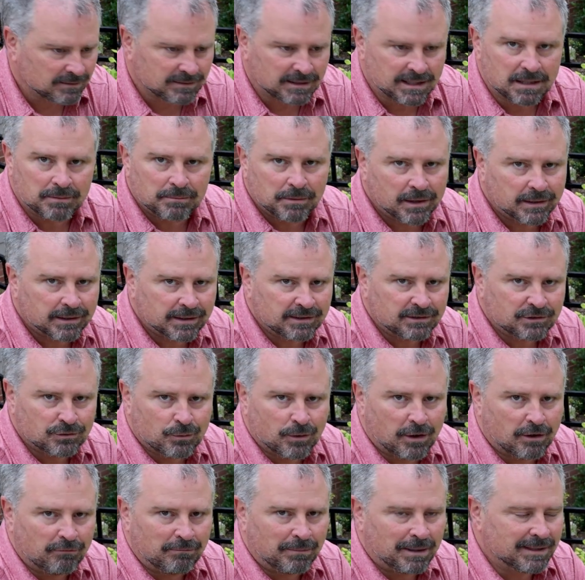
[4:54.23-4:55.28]
limb on it
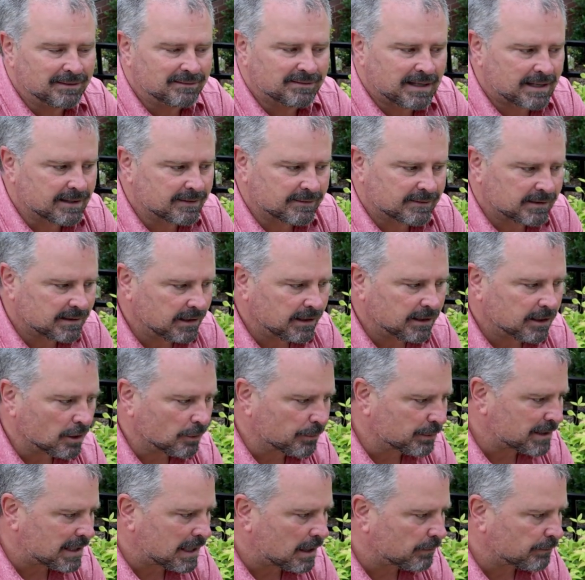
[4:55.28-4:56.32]
12 months out of the year
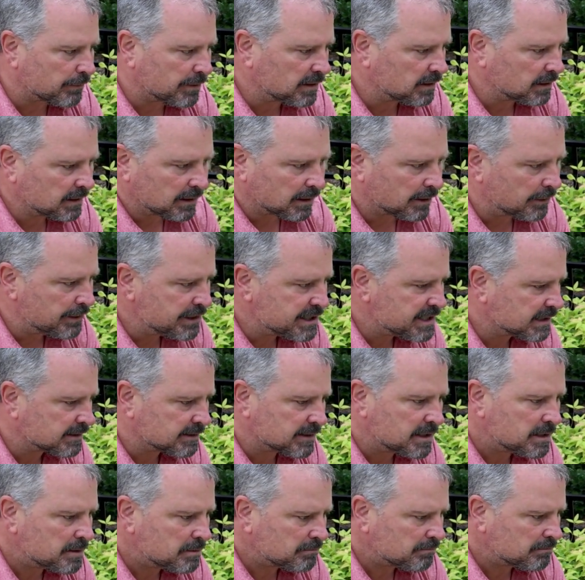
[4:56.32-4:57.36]
without really hurting
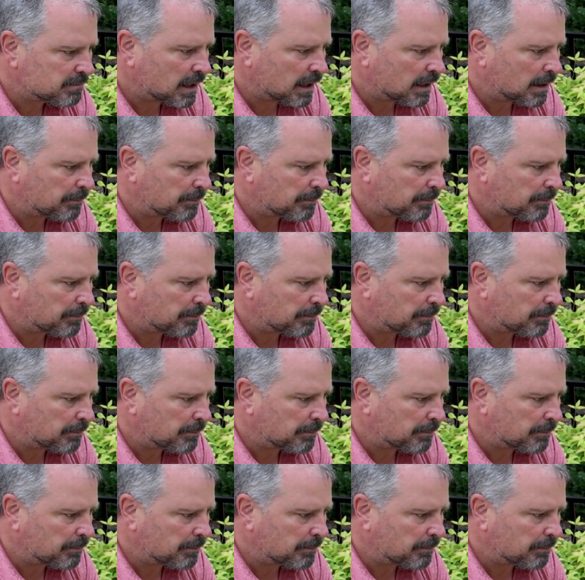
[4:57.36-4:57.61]
them.